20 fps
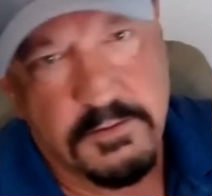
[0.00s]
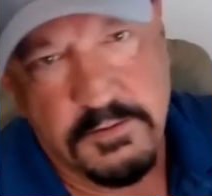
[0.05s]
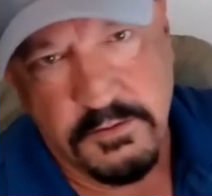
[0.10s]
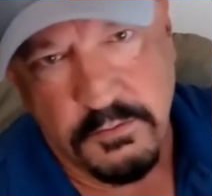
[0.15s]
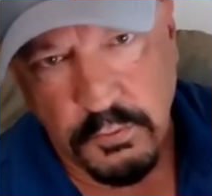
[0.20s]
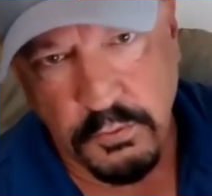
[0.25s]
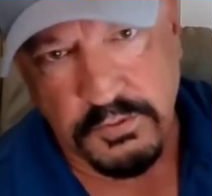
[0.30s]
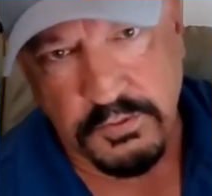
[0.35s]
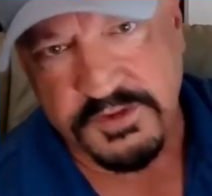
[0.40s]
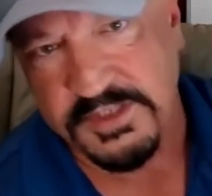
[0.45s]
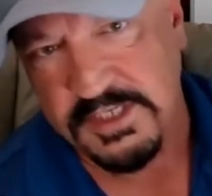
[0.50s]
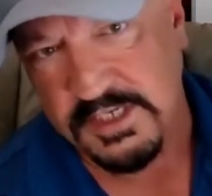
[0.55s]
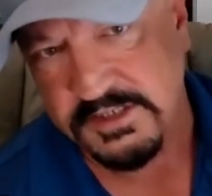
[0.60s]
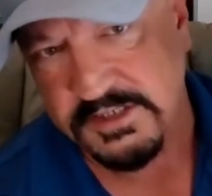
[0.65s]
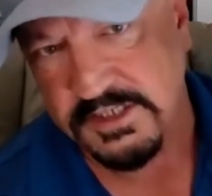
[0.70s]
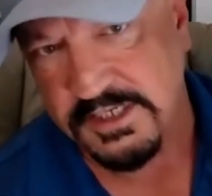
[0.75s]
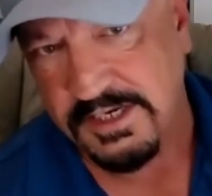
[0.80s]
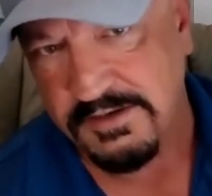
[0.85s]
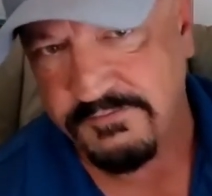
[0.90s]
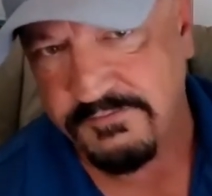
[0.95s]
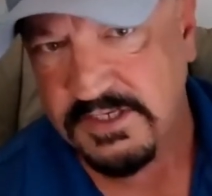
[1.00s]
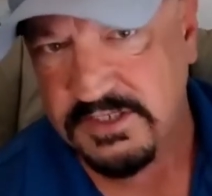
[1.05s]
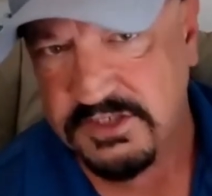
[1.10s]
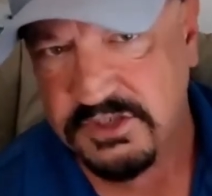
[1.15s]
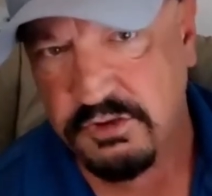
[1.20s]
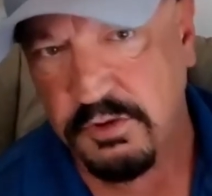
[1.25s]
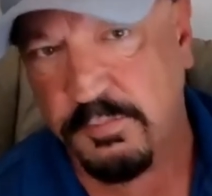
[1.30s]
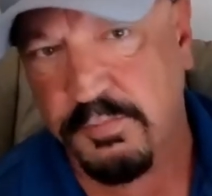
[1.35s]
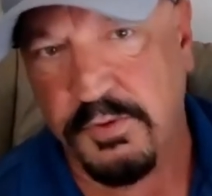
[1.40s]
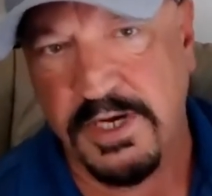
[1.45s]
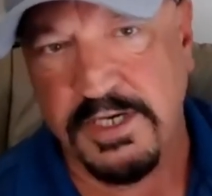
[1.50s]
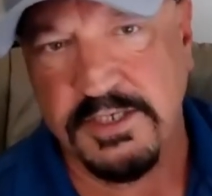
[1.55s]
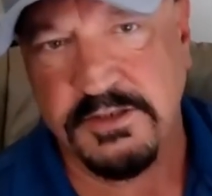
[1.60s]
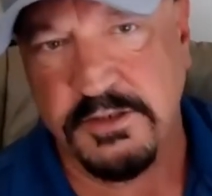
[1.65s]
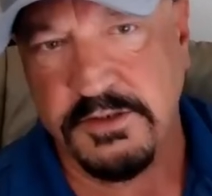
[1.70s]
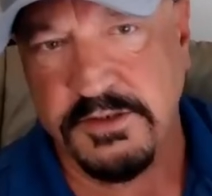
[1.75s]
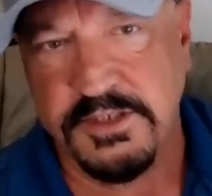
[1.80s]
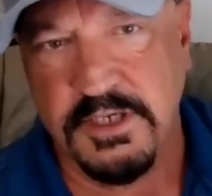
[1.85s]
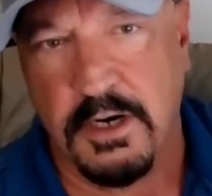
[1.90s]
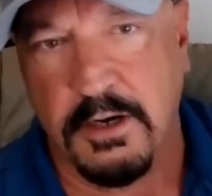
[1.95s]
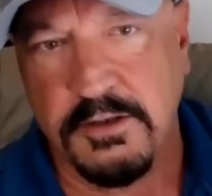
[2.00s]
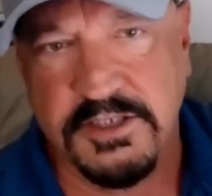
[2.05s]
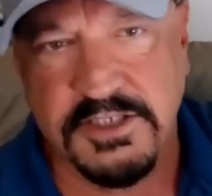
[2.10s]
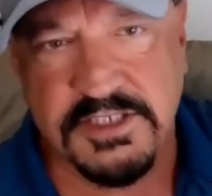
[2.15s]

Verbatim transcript: The rule says if these two appraisals are